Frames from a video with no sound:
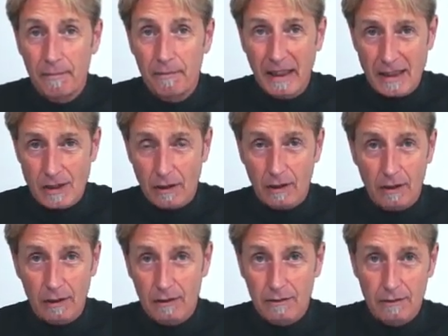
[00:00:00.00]

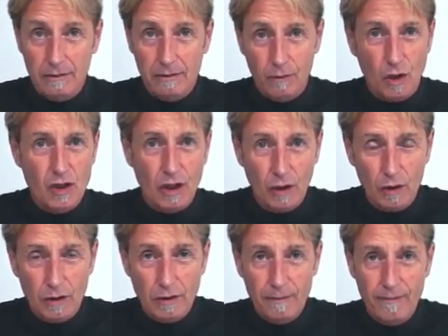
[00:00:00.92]
Pixel, what's she
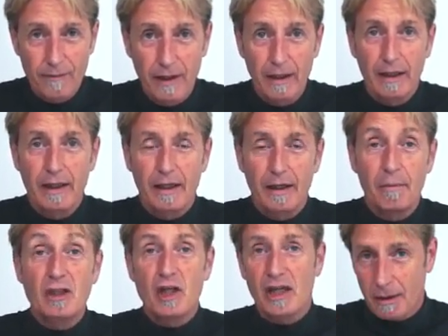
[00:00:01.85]
called?
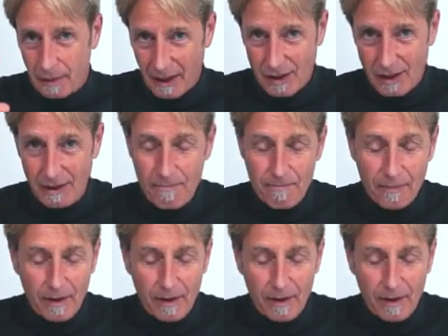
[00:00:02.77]
Magenta Pixie,